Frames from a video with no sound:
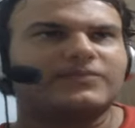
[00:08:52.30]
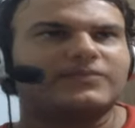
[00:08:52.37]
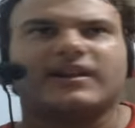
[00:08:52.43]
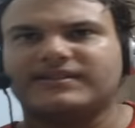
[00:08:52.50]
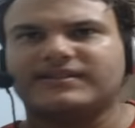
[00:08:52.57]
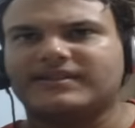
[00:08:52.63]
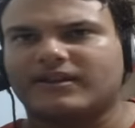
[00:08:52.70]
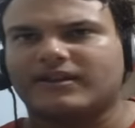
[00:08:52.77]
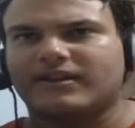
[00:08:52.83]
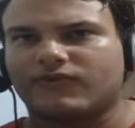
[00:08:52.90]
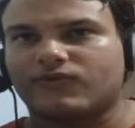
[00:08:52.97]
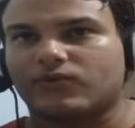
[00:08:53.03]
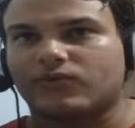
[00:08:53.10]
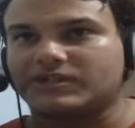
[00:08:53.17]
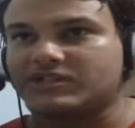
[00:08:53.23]
Elite 10,
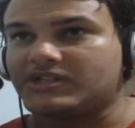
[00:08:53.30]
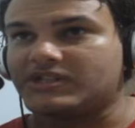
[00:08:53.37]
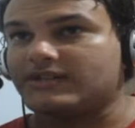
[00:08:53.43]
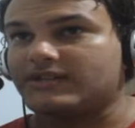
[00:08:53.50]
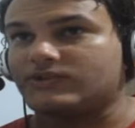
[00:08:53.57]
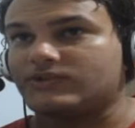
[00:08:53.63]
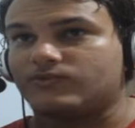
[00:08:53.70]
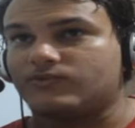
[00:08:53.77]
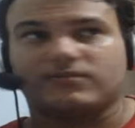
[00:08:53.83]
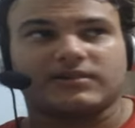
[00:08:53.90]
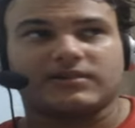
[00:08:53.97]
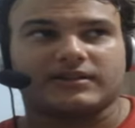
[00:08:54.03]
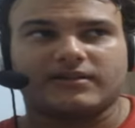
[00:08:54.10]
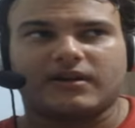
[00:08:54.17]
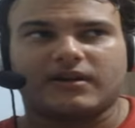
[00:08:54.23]
of course, is
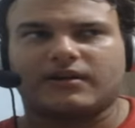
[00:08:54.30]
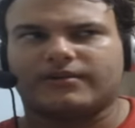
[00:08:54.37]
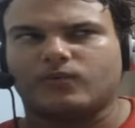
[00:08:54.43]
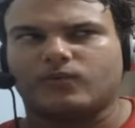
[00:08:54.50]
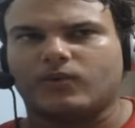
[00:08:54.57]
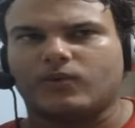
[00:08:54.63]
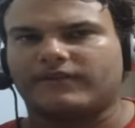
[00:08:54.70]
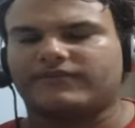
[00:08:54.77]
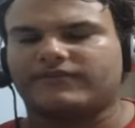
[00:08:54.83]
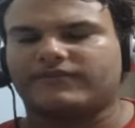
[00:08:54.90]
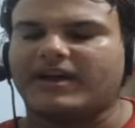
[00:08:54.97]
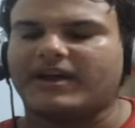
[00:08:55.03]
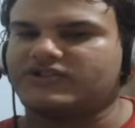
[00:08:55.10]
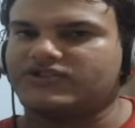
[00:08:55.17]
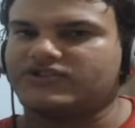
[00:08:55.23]
like they are one of the
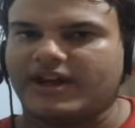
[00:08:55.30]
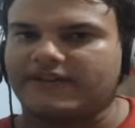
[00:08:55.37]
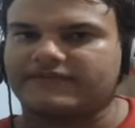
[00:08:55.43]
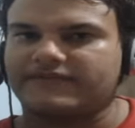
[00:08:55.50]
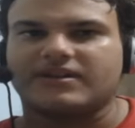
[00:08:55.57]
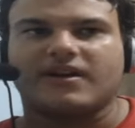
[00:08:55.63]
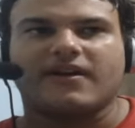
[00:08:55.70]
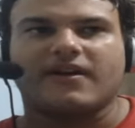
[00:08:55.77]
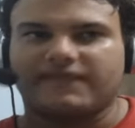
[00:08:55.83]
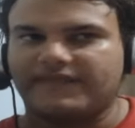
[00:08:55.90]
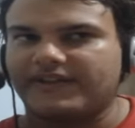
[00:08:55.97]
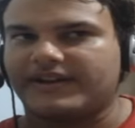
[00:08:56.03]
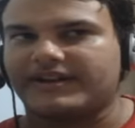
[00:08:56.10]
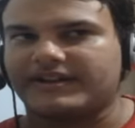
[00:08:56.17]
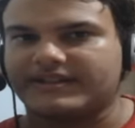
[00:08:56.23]
best chefs
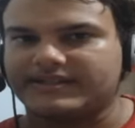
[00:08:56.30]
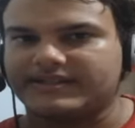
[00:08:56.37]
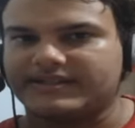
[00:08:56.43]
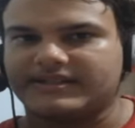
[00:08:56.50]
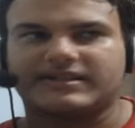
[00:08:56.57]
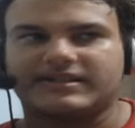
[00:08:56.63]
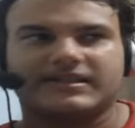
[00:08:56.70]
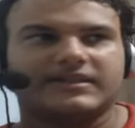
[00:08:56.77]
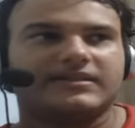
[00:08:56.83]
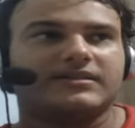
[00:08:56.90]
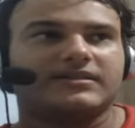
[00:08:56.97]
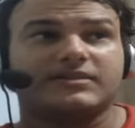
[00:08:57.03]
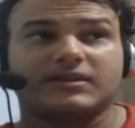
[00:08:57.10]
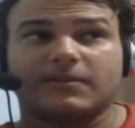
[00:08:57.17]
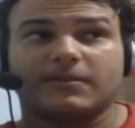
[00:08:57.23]
that exist, and
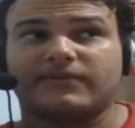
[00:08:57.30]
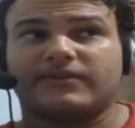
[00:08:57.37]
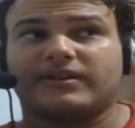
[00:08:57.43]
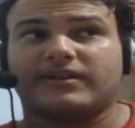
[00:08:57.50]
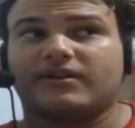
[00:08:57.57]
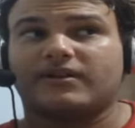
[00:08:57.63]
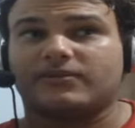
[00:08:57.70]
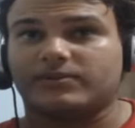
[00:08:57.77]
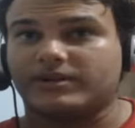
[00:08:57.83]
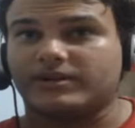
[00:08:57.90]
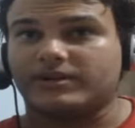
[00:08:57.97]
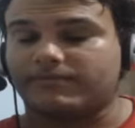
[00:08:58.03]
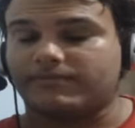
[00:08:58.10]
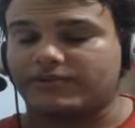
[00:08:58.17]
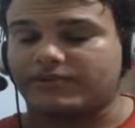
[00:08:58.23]
some of them are
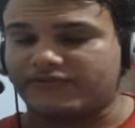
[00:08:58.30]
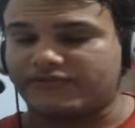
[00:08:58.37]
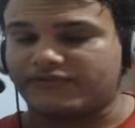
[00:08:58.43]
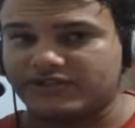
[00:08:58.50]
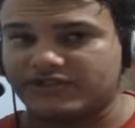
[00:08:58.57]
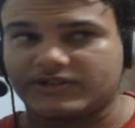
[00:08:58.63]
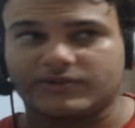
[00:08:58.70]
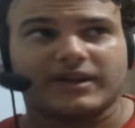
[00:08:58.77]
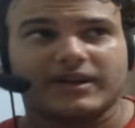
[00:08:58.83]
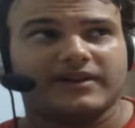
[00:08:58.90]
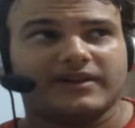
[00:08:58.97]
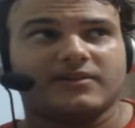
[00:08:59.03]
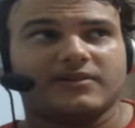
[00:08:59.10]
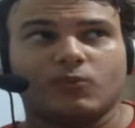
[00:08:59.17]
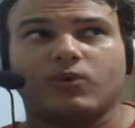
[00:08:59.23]
really professional,
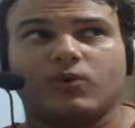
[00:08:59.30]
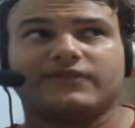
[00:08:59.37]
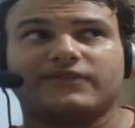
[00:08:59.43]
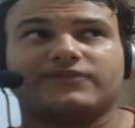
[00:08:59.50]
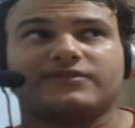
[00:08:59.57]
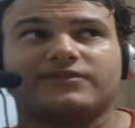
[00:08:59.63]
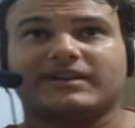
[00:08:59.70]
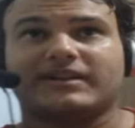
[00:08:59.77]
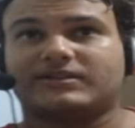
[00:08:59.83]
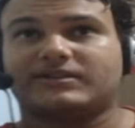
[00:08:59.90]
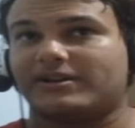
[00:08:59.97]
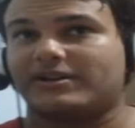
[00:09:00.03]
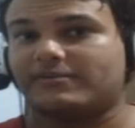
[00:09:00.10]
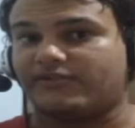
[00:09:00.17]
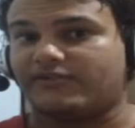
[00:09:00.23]
and one of the best
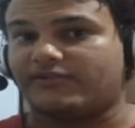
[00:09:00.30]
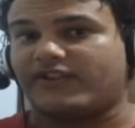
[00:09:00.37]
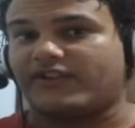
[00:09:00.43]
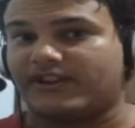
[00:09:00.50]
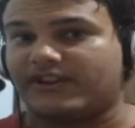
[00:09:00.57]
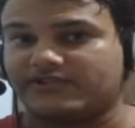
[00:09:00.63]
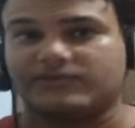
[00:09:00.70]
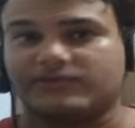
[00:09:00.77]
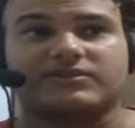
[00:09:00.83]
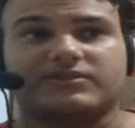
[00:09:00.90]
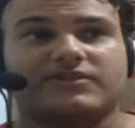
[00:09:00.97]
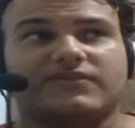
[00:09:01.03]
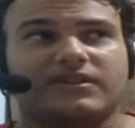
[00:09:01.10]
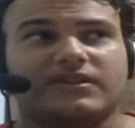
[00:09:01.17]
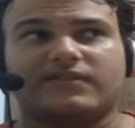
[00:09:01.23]
already
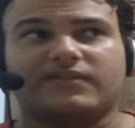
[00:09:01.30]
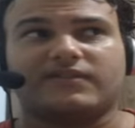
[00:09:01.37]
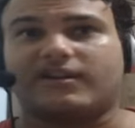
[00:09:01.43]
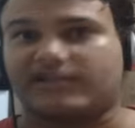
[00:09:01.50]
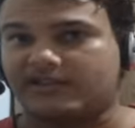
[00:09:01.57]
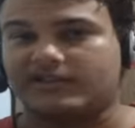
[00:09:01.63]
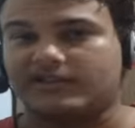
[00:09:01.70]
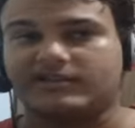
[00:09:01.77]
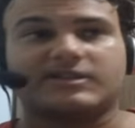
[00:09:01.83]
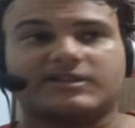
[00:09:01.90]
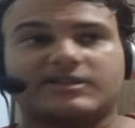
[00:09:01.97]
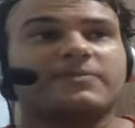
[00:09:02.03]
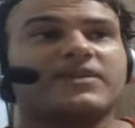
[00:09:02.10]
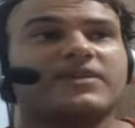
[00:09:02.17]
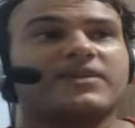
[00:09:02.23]
professionals, even if they are kids.